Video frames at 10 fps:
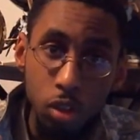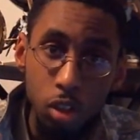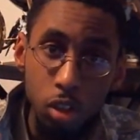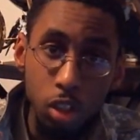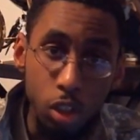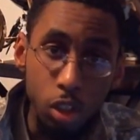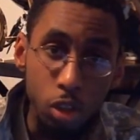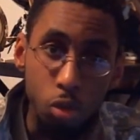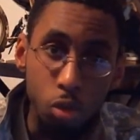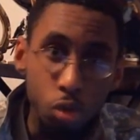
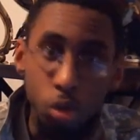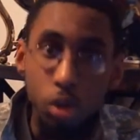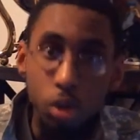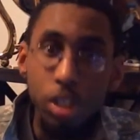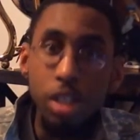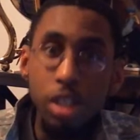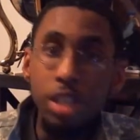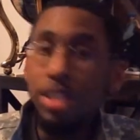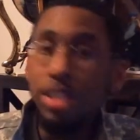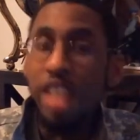you see
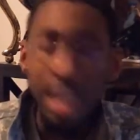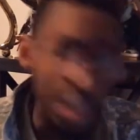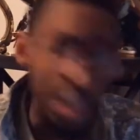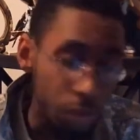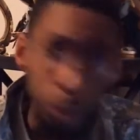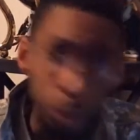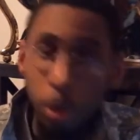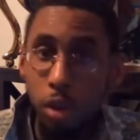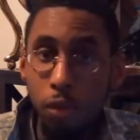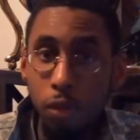this everywhere
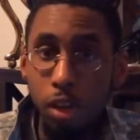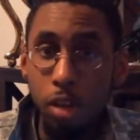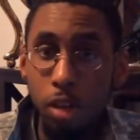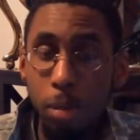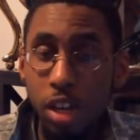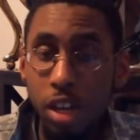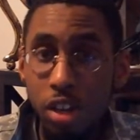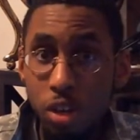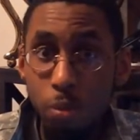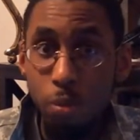in the fandom,
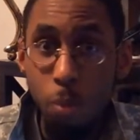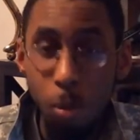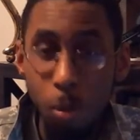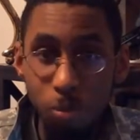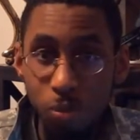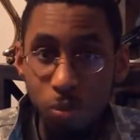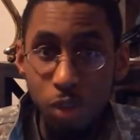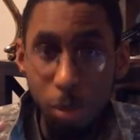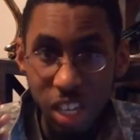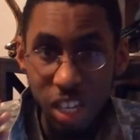and I'm
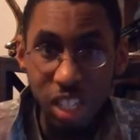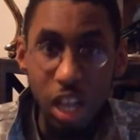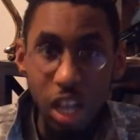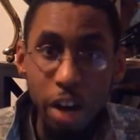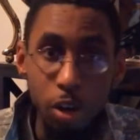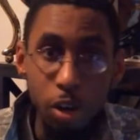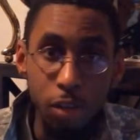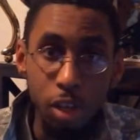getting tired of it.